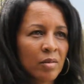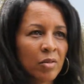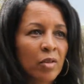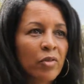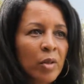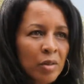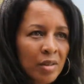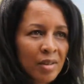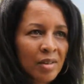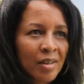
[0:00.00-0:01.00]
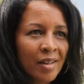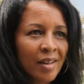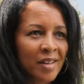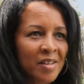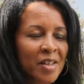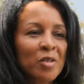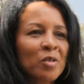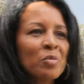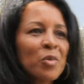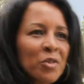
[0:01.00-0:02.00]
for fuel. They
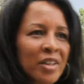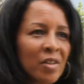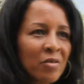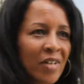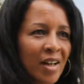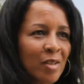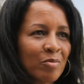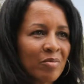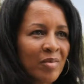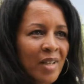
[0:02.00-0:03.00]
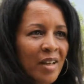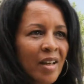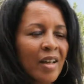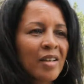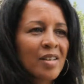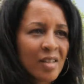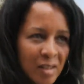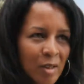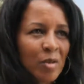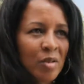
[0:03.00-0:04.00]
don't put it on farm, and
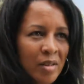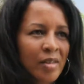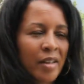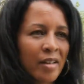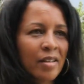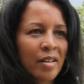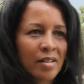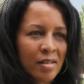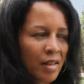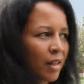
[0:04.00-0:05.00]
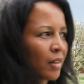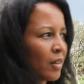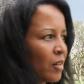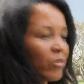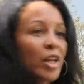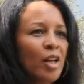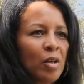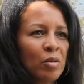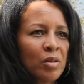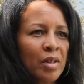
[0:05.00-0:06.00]
the yield is very
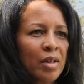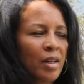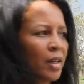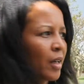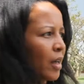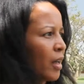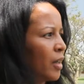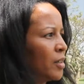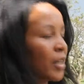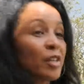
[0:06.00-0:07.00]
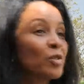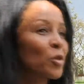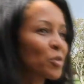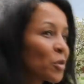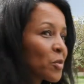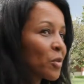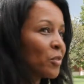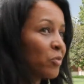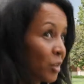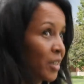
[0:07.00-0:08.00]
low, and there is no source
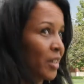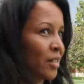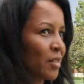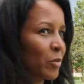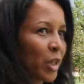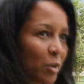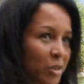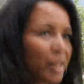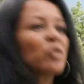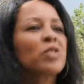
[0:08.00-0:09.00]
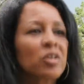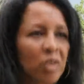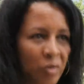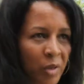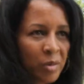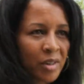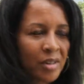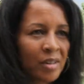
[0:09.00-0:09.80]
of fodder because they use it for fuel.